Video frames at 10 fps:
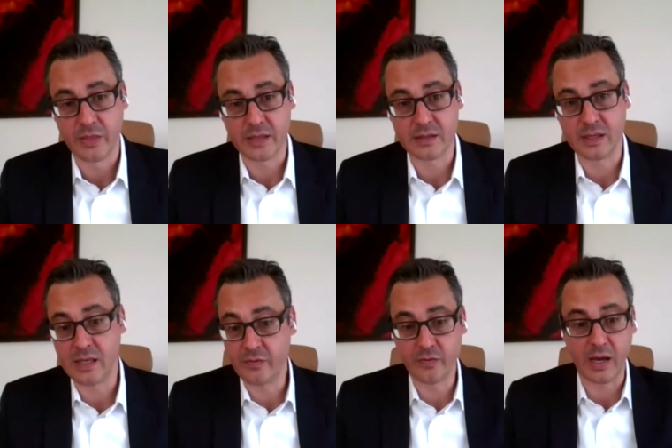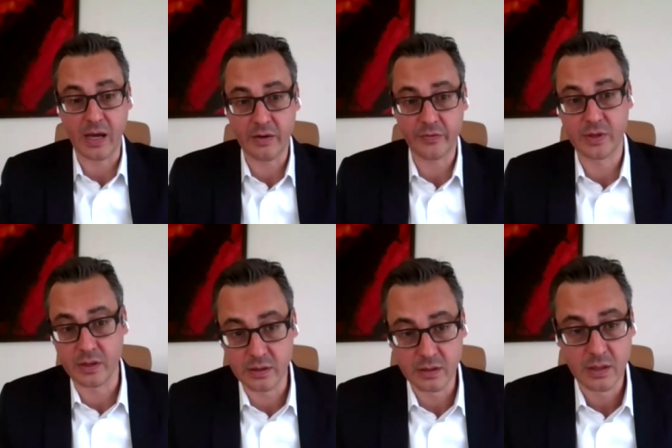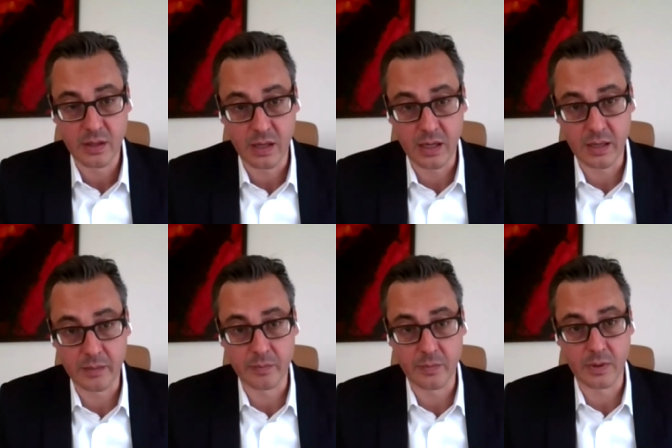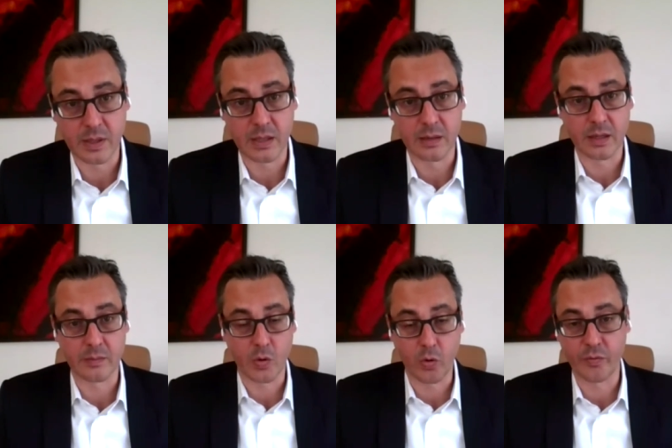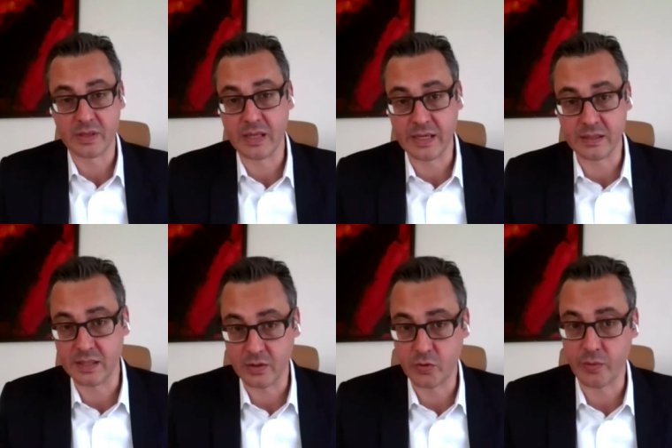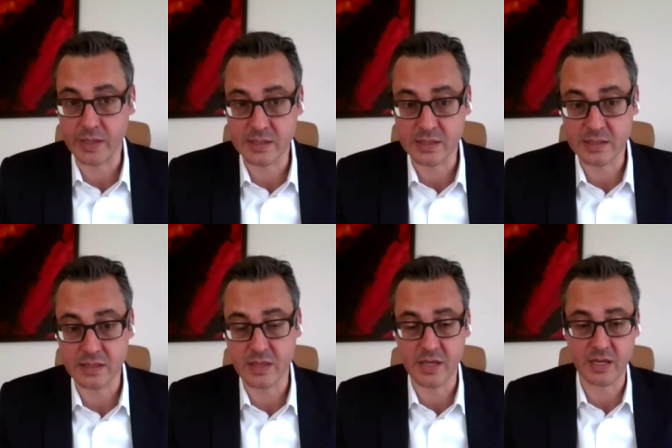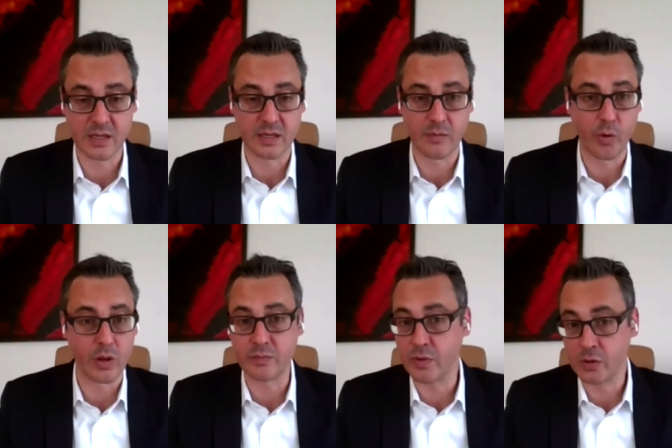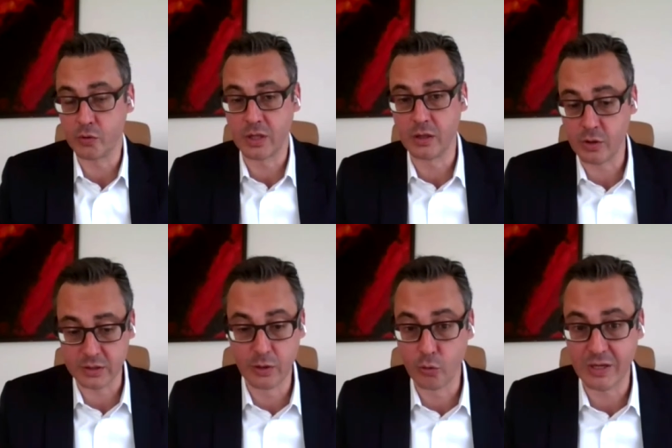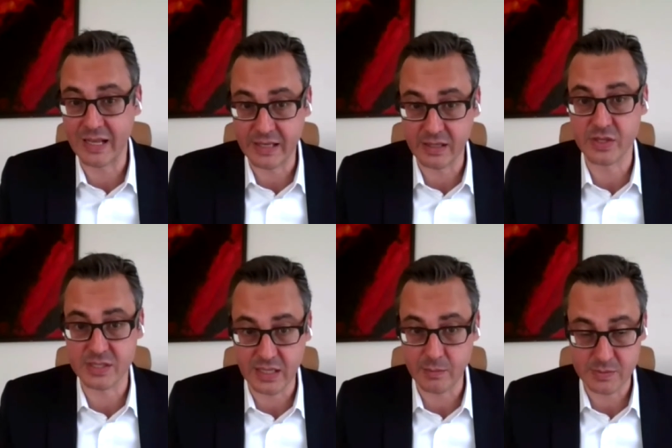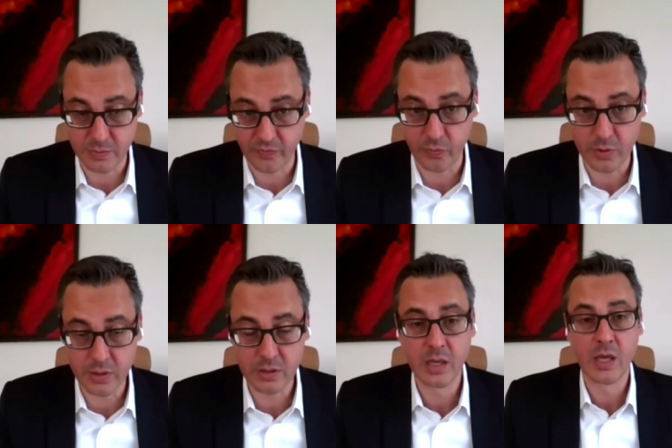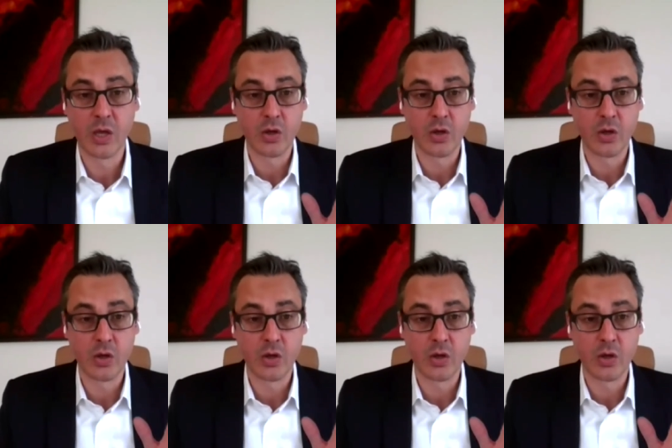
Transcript: that even after um, uh, COVID-19 crisis, the world will not, not look like the same as before.